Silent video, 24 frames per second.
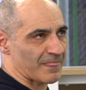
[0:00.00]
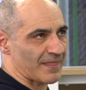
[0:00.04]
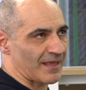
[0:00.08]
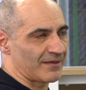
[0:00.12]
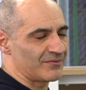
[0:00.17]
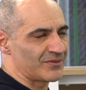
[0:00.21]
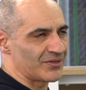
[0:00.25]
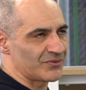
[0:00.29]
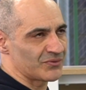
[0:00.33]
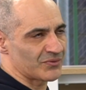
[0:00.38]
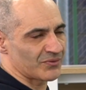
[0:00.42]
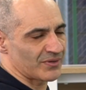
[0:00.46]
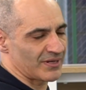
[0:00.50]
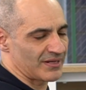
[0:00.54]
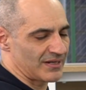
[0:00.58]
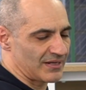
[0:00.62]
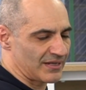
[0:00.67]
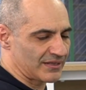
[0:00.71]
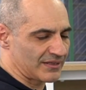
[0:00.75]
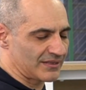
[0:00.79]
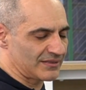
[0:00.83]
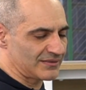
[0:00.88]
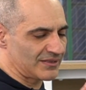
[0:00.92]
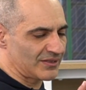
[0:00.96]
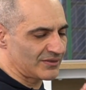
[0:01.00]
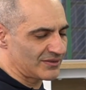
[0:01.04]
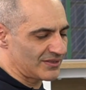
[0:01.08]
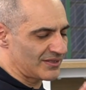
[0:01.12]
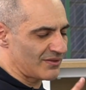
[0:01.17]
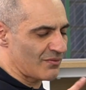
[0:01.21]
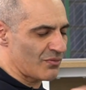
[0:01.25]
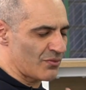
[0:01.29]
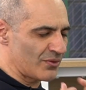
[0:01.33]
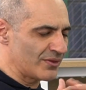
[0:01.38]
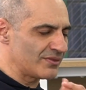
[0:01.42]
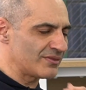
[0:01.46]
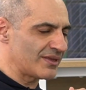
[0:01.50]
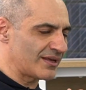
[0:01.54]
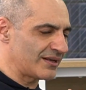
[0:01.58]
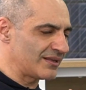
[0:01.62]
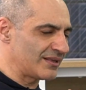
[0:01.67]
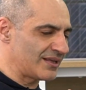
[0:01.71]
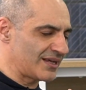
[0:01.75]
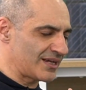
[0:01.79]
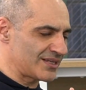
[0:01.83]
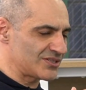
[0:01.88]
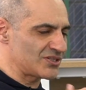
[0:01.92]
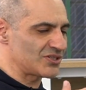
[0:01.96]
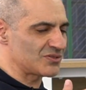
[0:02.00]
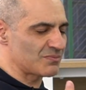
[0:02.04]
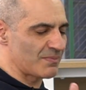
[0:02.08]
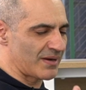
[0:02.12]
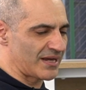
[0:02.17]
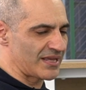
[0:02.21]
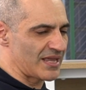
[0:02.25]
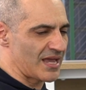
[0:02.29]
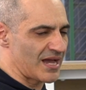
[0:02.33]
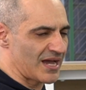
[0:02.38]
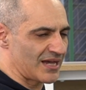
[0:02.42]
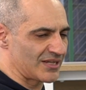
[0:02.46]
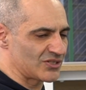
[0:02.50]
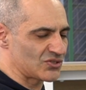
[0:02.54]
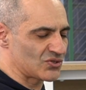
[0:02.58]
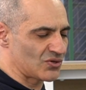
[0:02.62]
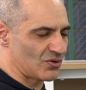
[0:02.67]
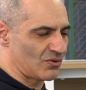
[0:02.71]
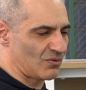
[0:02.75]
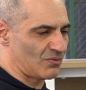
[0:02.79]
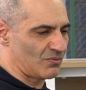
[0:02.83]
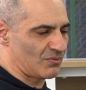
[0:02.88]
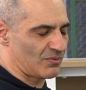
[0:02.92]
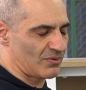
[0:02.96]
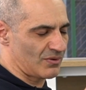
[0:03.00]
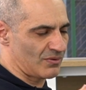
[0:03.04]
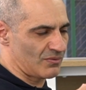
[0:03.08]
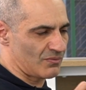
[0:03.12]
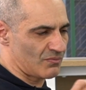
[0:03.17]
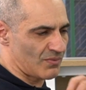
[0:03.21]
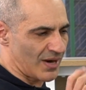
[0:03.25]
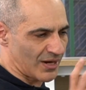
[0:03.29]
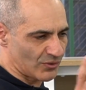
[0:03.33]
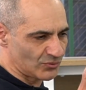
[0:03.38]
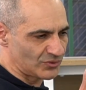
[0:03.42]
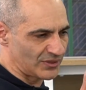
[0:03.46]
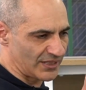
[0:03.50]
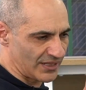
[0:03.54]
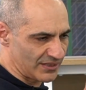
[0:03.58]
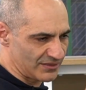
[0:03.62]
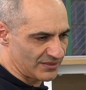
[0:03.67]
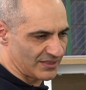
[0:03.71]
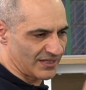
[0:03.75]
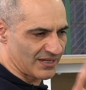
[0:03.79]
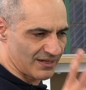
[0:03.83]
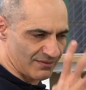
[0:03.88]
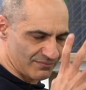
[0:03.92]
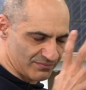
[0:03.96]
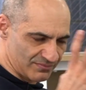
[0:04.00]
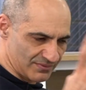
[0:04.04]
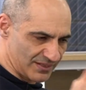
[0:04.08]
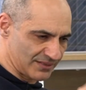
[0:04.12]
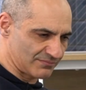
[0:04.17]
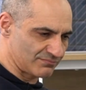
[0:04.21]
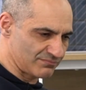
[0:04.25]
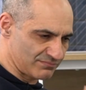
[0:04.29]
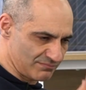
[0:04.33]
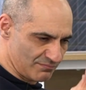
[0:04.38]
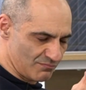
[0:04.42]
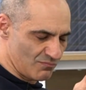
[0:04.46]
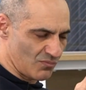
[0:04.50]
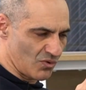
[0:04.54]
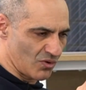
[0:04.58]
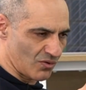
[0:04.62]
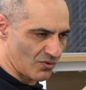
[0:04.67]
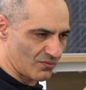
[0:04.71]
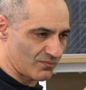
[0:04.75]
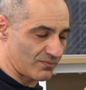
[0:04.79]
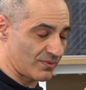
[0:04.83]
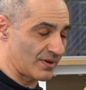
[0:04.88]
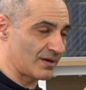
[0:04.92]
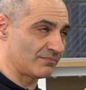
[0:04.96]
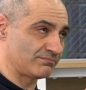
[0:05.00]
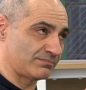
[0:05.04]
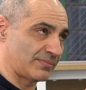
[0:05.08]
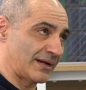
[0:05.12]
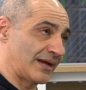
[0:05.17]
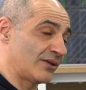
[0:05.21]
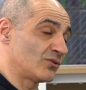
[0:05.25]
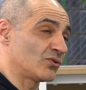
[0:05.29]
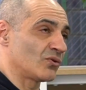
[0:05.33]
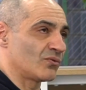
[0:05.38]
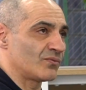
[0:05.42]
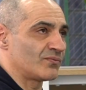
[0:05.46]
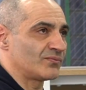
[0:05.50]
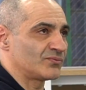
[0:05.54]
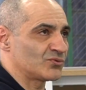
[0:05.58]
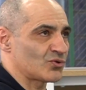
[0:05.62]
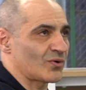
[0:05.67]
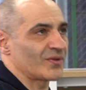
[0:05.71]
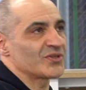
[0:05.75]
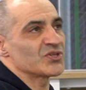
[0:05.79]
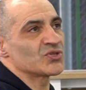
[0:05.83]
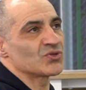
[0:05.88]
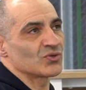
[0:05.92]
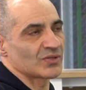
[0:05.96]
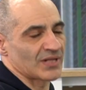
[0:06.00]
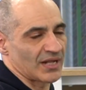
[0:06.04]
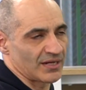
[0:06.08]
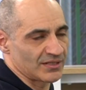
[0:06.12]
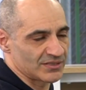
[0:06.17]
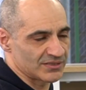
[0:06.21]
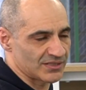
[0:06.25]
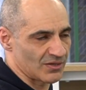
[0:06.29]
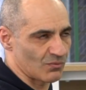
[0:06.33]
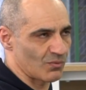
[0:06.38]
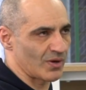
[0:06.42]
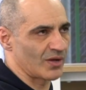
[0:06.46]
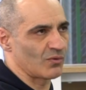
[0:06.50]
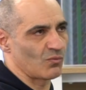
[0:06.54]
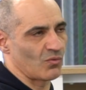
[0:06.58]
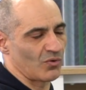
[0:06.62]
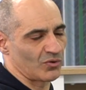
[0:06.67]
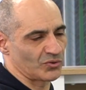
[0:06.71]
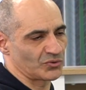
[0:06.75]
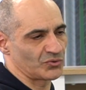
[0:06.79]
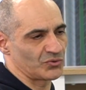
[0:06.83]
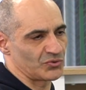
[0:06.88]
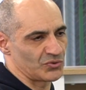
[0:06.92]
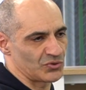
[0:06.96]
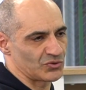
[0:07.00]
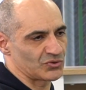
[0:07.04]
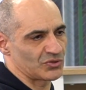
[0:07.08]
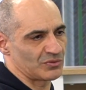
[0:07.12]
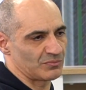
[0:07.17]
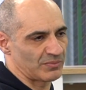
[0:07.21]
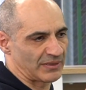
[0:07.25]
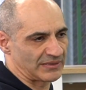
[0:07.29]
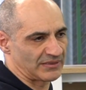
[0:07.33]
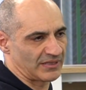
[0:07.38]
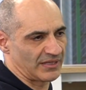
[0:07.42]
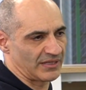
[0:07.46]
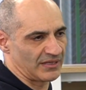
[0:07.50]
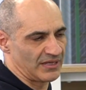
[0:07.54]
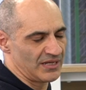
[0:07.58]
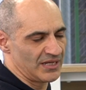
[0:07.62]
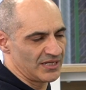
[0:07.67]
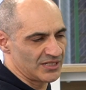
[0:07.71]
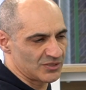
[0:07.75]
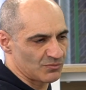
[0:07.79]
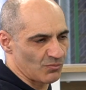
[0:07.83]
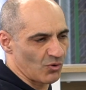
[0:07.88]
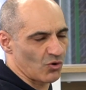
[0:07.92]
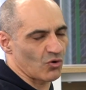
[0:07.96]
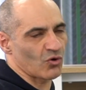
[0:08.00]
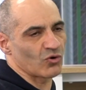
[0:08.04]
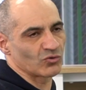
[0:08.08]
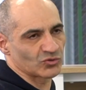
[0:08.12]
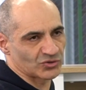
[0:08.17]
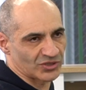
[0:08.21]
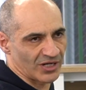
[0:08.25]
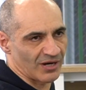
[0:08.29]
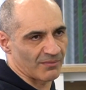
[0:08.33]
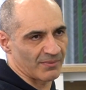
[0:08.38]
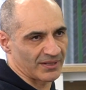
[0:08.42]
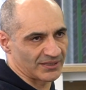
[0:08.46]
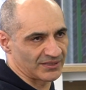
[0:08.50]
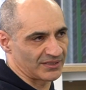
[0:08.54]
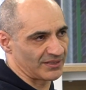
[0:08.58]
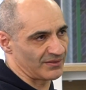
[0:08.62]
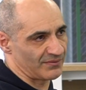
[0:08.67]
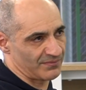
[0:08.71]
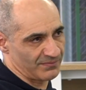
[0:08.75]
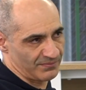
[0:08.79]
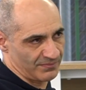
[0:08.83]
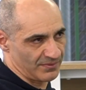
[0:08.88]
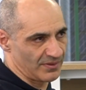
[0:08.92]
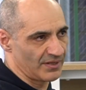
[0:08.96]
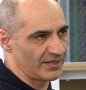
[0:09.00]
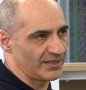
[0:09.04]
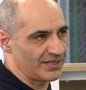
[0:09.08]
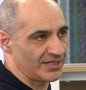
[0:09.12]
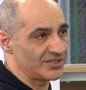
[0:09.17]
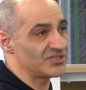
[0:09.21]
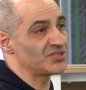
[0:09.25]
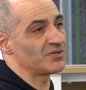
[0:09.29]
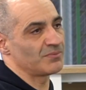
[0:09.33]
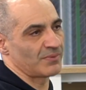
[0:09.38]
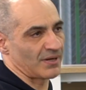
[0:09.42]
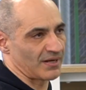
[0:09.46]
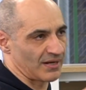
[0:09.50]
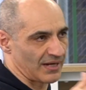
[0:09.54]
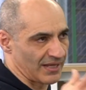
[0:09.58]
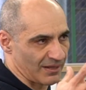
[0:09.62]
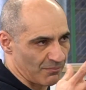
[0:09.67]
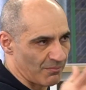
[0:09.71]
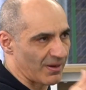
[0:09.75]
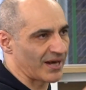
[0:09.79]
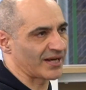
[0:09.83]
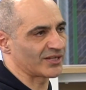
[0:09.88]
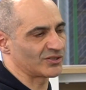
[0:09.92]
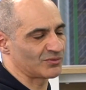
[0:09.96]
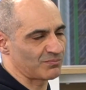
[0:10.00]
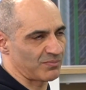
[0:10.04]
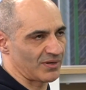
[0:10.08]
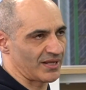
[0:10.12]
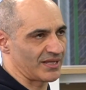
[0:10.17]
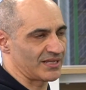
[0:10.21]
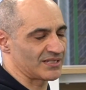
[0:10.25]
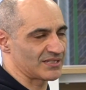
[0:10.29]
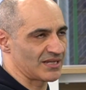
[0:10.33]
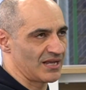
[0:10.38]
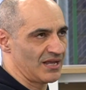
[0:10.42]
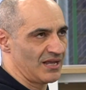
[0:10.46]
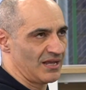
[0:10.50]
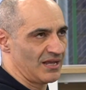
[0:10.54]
The thing that it catches my eye, so Rakuten, they have like more of, I don't know if traditional is the right word to use it, but it's more conservative Ichiba, like marketplace.